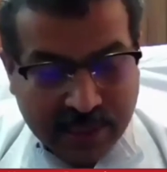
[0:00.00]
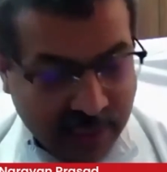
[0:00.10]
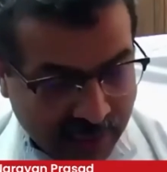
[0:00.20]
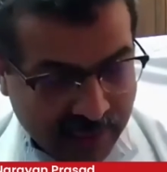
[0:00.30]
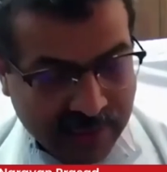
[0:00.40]

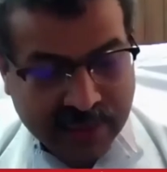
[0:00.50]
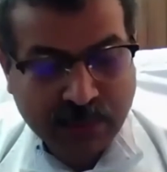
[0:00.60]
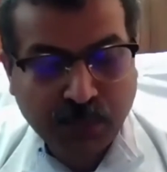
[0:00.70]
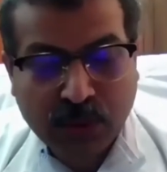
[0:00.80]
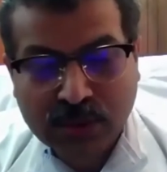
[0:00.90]
It
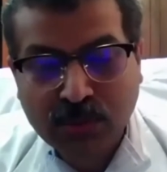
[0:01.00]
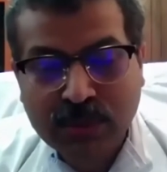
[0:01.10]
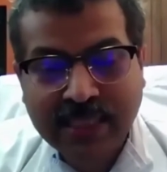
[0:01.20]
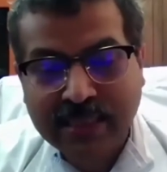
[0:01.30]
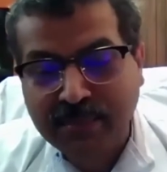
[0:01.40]
is
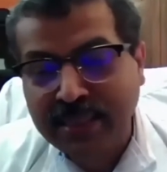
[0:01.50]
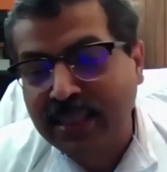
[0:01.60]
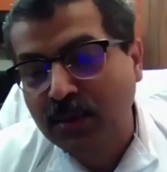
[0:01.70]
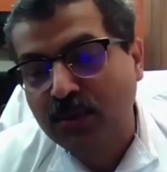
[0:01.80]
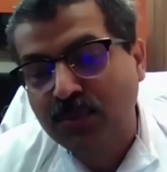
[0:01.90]
possible that
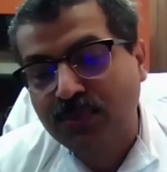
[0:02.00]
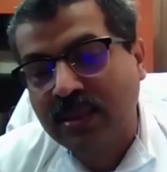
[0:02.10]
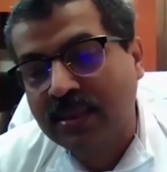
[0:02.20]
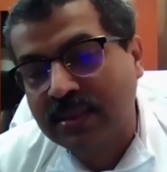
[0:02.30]
many of